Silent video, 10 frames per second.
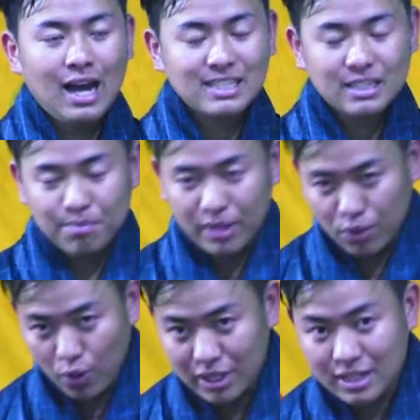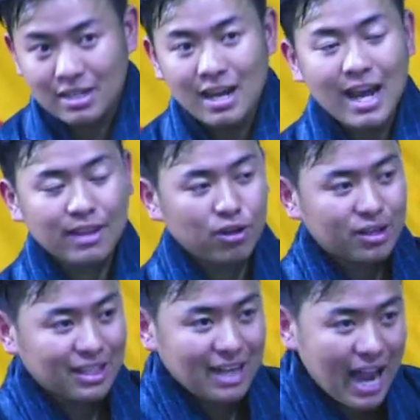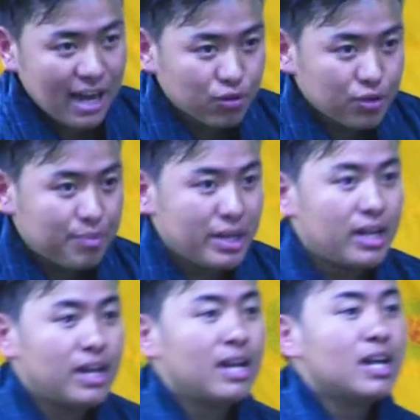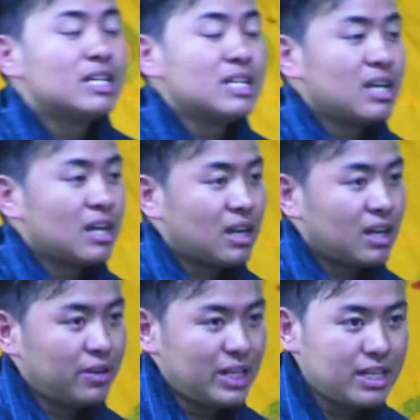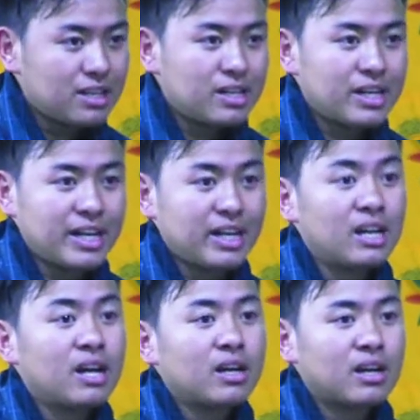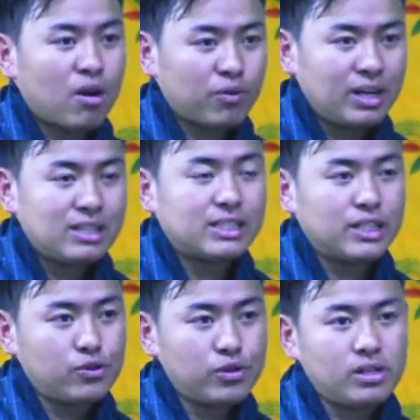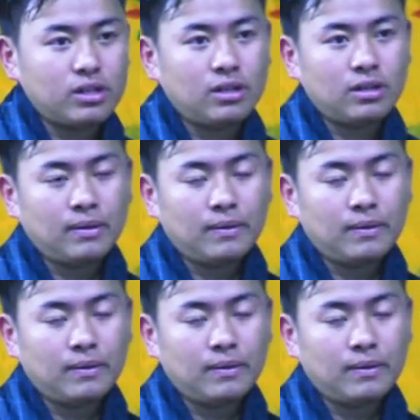I simply noted and thought that I could be leader in countless situations.